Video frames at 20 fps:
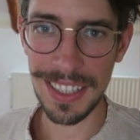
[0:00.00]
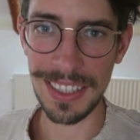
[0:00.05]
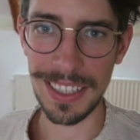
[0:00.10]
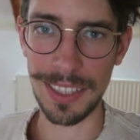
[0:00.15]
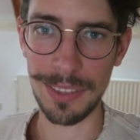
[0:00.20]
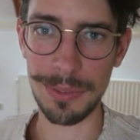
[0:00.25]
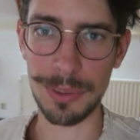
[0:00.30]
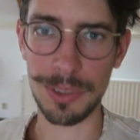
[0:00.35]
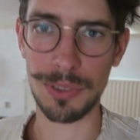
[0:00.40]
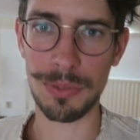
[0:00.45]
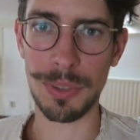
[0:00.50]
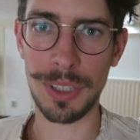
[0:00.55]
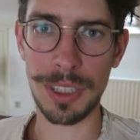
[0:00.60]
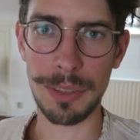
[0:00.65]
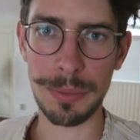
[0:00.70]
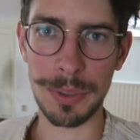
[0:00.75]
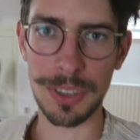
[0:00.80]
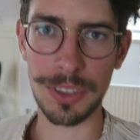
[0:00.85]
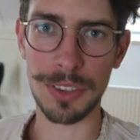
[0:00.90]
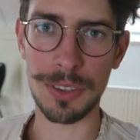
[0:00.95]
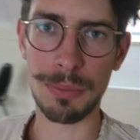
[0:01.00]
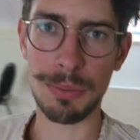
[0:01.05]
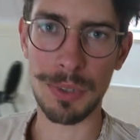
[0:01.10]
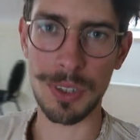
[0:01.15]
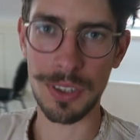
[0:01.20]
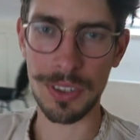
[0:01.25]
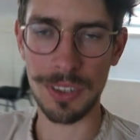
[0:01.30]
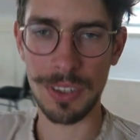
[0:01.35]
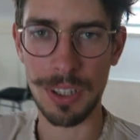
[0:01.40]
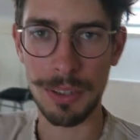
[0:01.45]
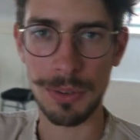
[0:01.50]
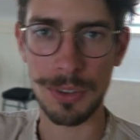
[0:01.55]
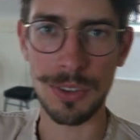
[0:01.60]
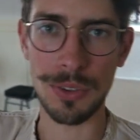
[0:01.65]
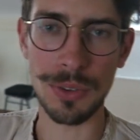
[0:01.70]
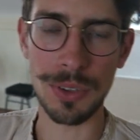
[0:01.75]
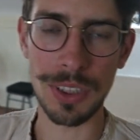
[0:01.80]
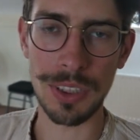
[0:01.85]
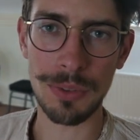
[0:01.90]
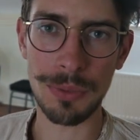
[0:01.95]
that was great, because the partner I was
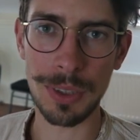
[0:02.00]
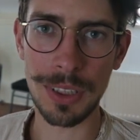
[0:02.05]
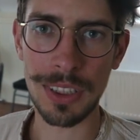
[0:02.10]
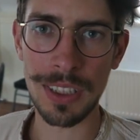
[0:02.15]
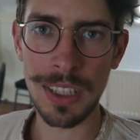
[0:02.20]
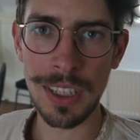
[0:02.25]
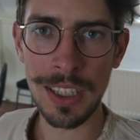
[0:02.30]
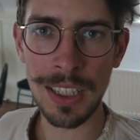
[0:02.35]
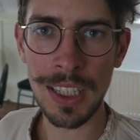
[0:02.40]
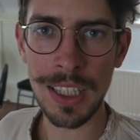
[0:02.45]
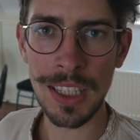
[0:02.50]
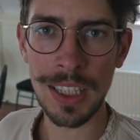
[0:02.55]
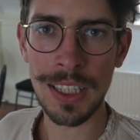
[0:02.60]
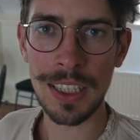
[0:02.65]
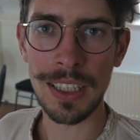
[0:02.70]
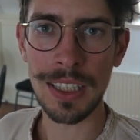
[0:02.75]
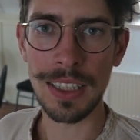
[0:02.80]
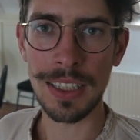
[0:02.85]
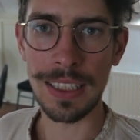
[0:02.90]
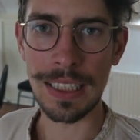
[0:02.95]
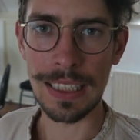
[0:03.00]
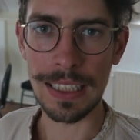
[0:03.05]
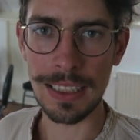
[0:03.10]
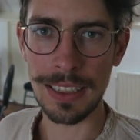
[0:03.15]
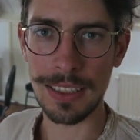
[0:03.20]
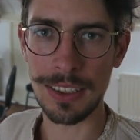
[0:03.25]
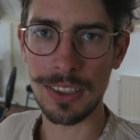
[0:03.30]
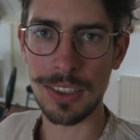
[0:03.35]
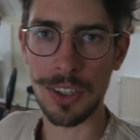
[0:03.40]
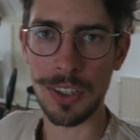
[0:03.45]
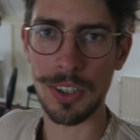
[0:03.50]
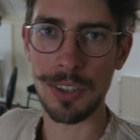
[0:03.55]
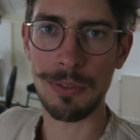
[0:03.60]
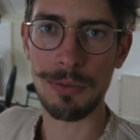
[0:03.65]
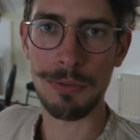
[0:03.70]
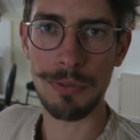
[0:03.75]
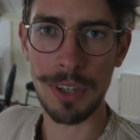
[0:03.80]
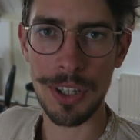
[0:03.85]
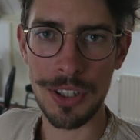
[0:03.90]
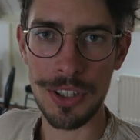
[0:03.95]
doing it with, he started
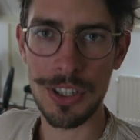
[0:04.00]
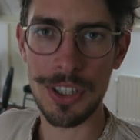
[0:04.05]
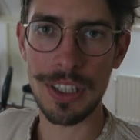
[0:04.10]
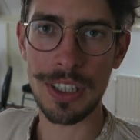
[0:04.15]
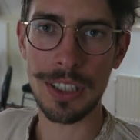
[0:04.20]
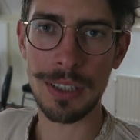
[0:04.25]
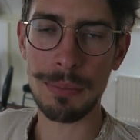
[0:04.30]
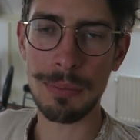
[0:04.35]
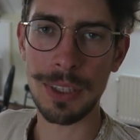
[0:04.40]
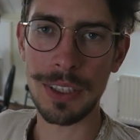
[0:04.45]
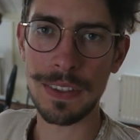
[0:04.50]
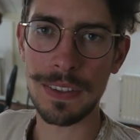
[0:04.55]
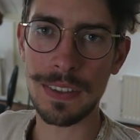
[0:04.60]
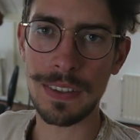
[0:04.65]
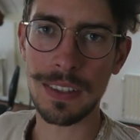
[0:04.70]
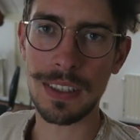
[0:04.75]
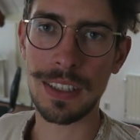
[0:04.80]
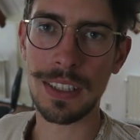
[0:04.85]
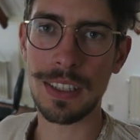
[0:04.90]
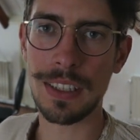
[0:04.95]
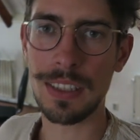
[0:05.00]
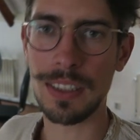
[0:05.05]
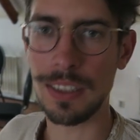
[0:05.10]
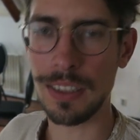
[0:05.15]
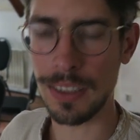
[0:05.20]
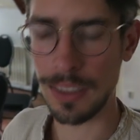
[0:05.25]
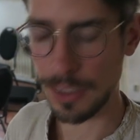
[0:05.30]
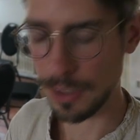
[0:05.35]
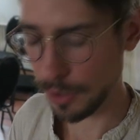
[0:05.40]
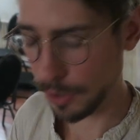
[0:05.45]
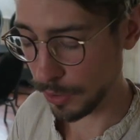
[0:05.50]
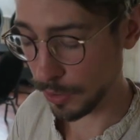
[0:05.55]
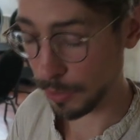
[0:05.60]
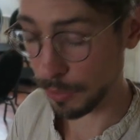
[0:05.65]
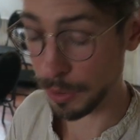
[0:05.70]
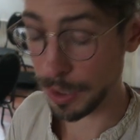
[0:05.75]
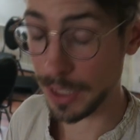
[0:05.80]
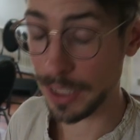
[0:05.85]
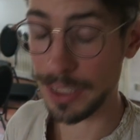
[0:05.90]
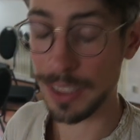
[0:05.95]
flinching a bit and he looked
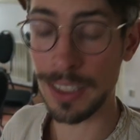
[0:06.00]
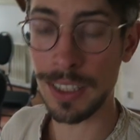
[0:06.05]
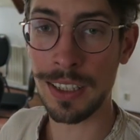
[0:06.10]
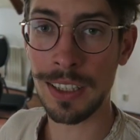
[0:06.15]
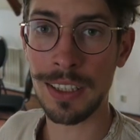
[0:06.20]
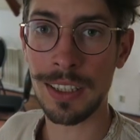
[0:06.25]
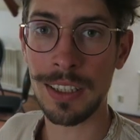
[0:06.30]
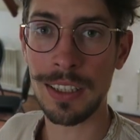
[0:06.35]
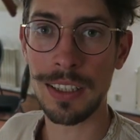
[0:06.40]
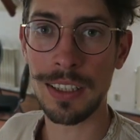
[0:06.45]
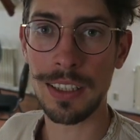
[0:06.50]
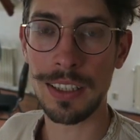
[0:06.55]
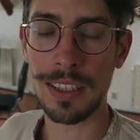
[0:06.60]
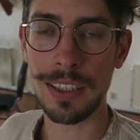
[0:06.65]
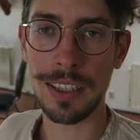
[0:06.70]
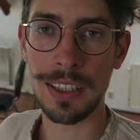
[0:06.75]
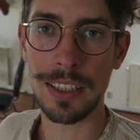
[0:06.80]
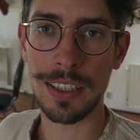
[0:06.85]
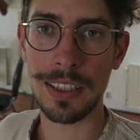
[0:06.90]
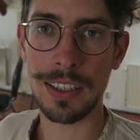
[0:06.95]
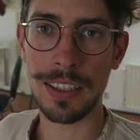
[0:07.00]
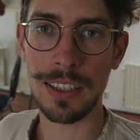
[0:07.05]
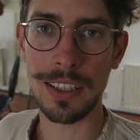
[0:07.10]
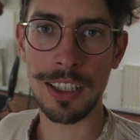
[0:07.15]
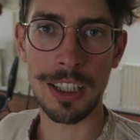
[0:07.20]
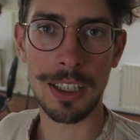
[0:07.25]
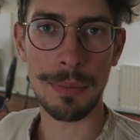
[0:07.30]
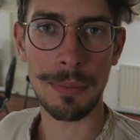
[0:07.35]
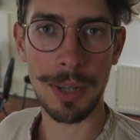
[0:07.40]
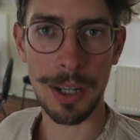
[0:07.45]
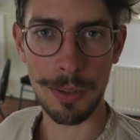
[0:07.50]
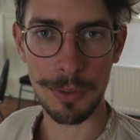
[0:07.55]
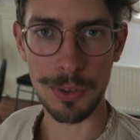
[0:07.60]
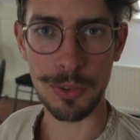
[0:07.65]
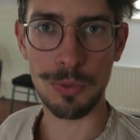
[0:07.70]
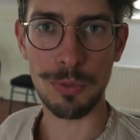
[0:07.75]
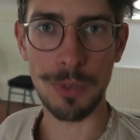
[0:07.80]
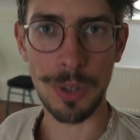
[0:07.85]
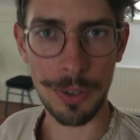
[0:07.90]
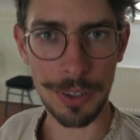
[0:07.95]
away, and I
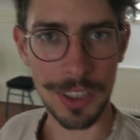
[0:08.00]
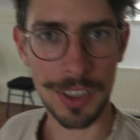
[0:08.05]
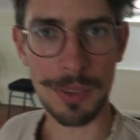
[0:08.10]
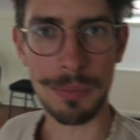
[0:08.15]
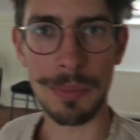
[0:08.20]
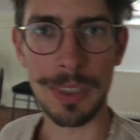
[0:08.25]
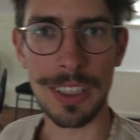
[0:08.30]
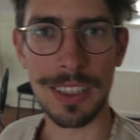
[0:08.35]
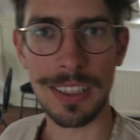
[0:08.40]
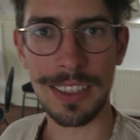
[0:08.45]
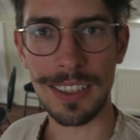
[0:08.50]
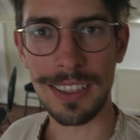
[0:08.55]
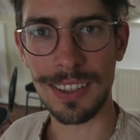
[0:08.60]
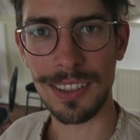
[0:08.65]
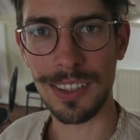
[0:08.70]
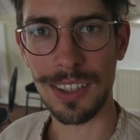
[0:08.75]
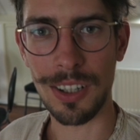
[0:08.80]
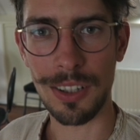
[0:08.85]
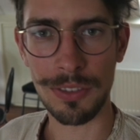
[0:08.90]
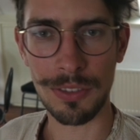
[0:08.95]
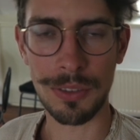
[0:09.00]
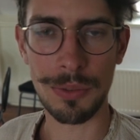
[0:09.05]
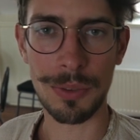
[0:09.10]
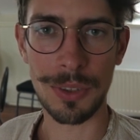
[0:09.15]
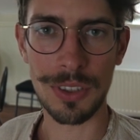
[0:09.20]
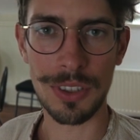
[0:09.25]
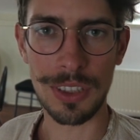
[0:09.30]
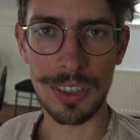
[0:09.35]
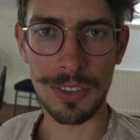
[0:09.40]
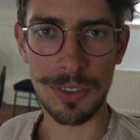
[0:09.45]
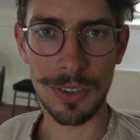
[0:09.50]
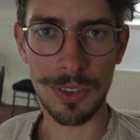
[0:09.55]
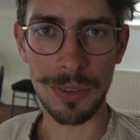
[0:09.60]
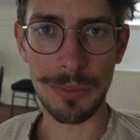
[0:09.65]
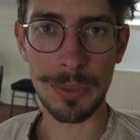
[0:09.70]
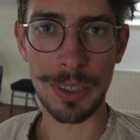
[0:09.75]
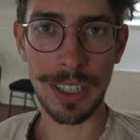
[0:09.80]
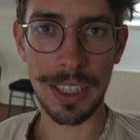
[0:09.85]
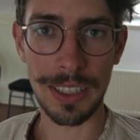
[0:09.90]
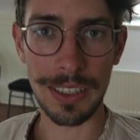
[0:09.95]
was very committed, and afterwards he
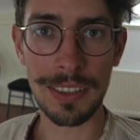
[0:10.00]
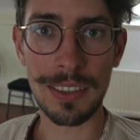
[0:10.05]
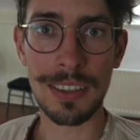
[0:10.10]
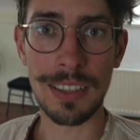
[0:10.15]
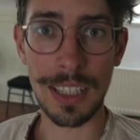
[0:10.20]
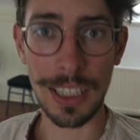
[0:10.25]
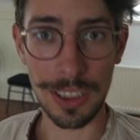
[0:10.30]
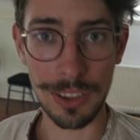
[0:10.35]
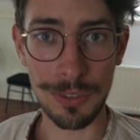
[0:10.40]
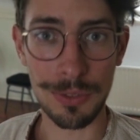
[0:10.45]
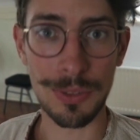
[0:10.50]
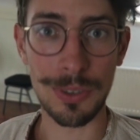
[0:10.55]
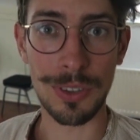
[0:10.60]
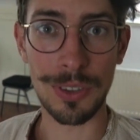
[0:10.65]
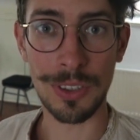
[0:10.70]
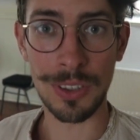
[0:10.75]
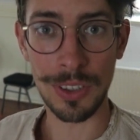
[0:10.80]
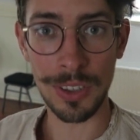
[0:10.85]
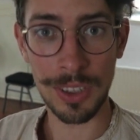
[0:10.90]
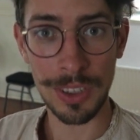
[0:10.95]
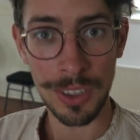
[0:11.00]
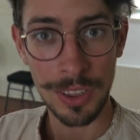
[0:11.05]
told me like, thanks for